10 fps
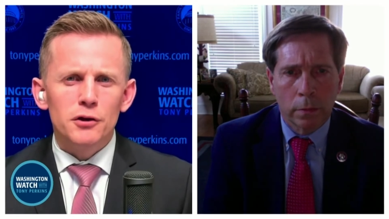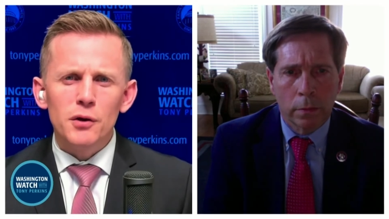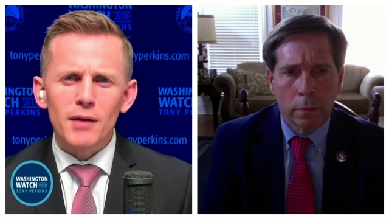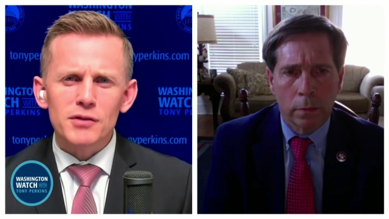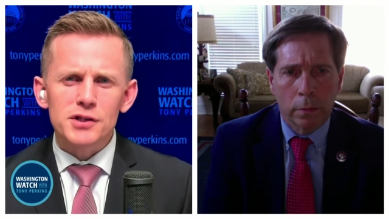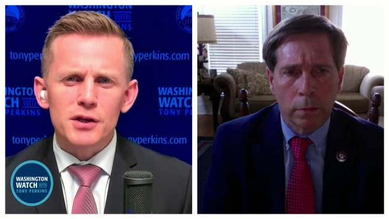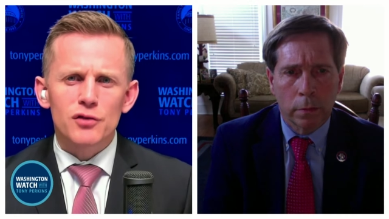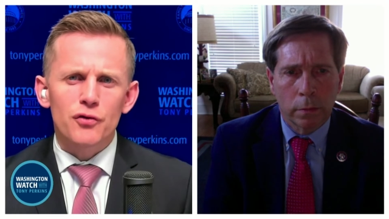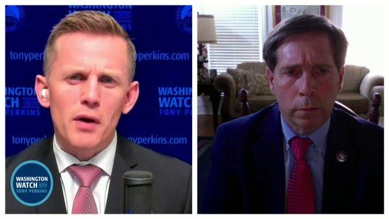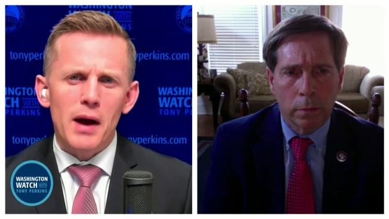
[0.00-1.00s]
Speaker 1: Do you have a
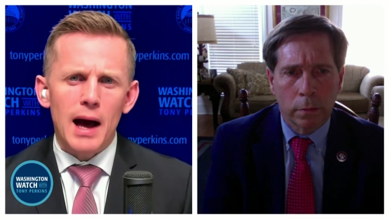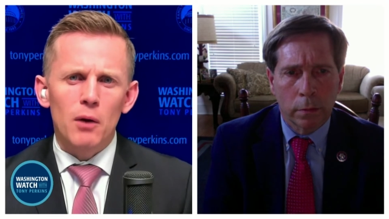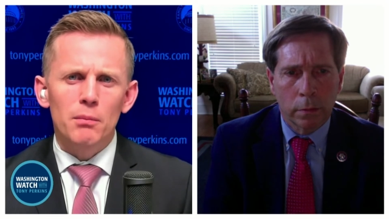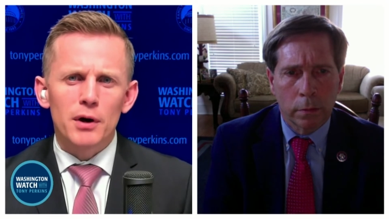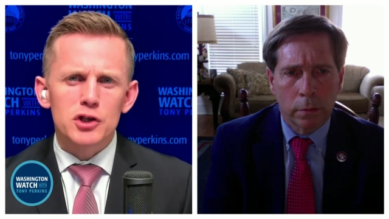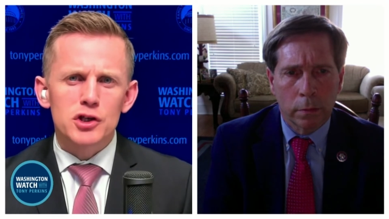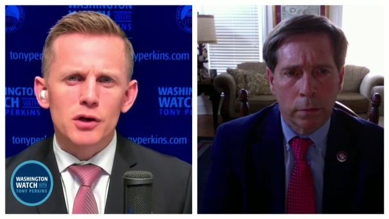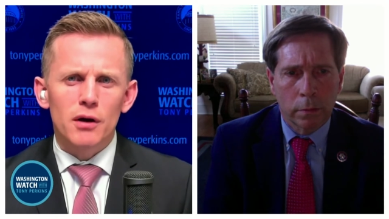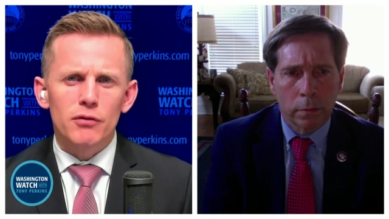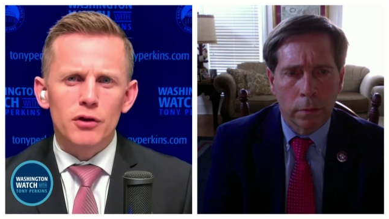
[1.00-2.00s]
sense for how much
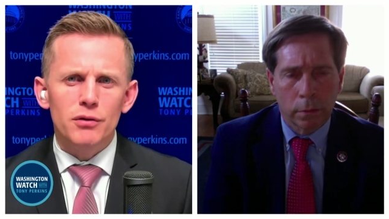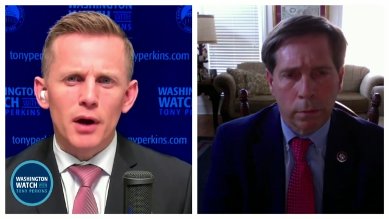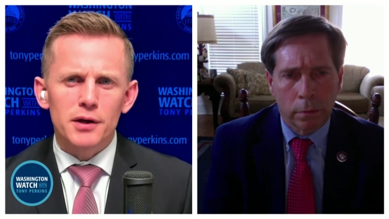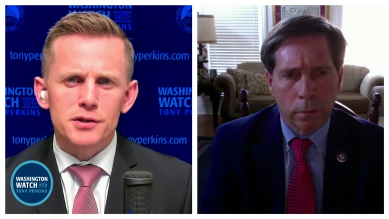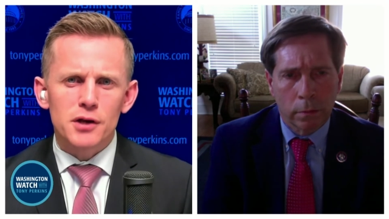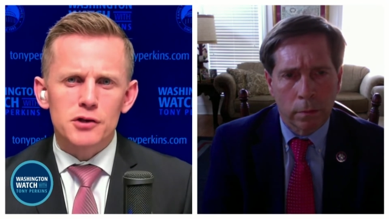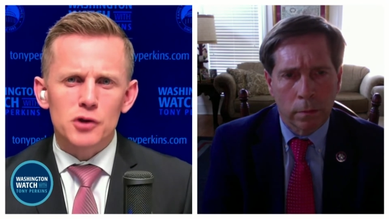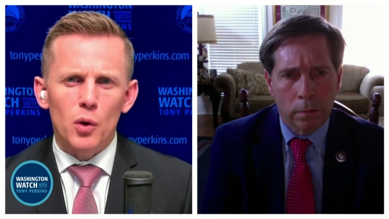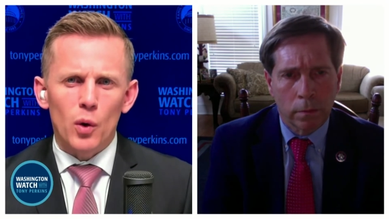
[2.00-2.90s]
of the United States